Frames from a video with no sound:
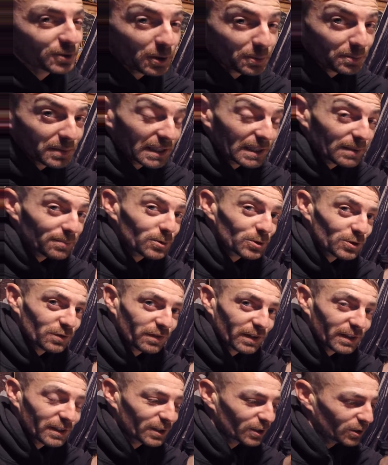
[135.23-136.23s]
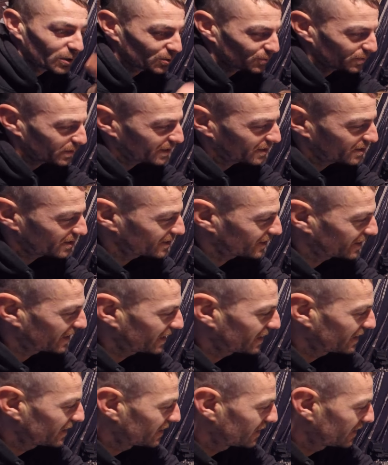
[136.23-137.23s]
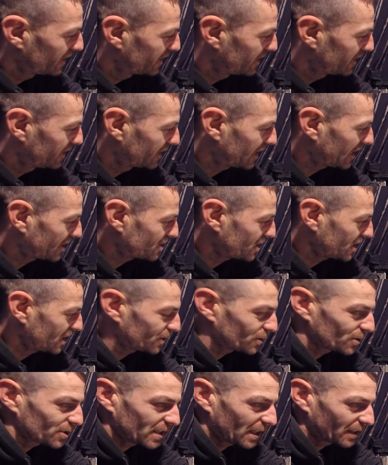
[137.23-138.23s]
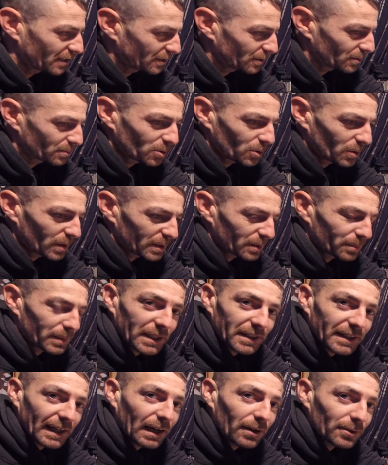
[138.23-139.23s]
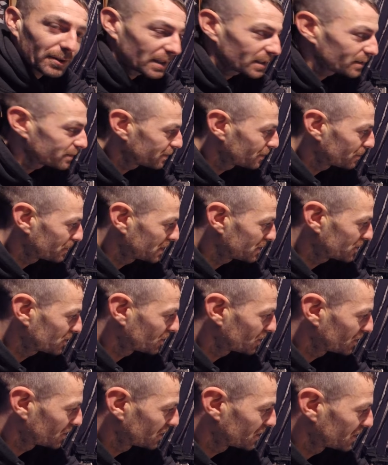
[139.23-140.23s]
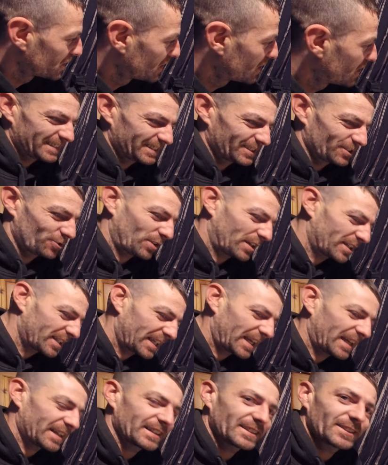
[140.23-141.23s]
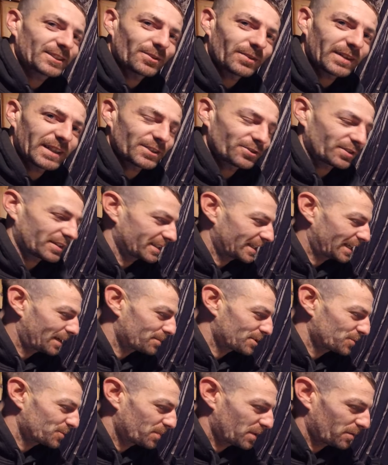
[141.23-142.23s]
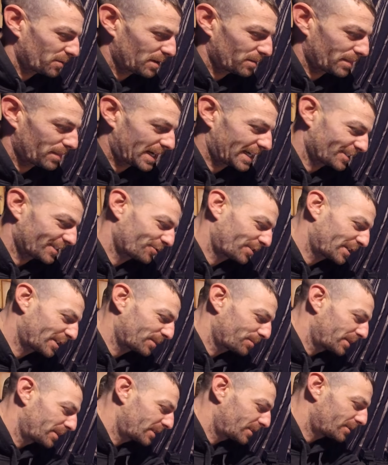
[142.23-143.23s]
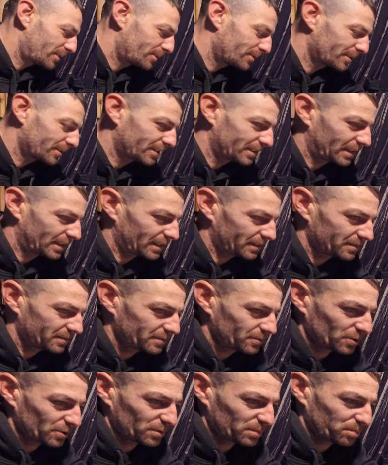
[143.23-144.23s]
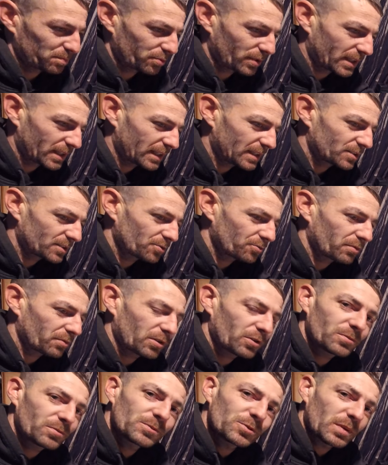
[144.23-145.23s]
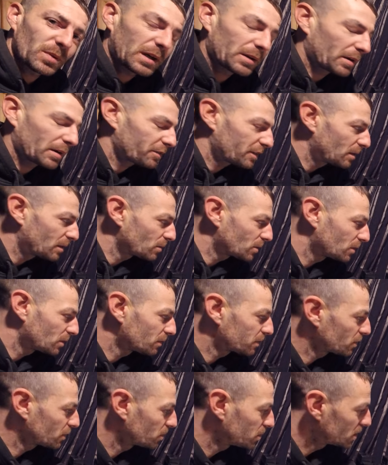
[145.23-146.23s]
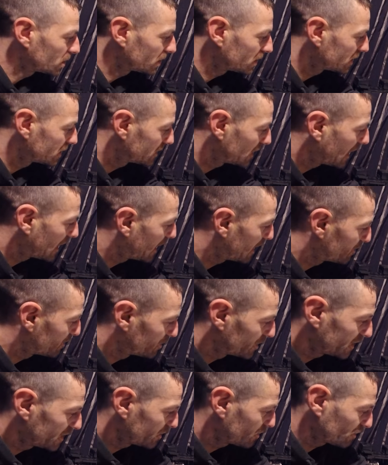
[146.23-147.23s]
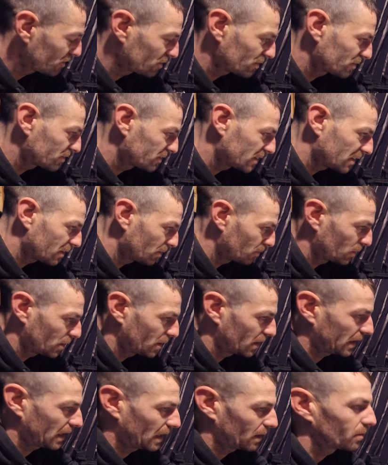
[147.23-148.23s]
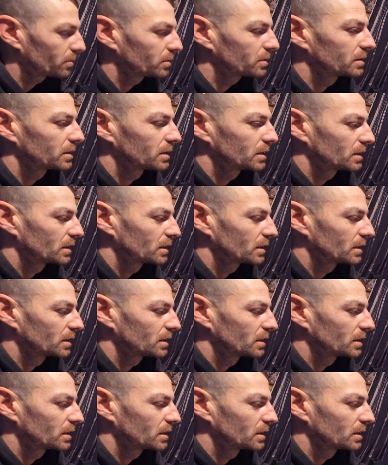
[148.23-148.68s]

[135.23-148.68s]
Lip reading: there not being much videos recently. Last year just ended up going a bit downhill for me. So trying to get into it, trying to get my spirit back, trying to build. And I just bring it to rooms where I felt comfortable at the time. And it just didn't work out.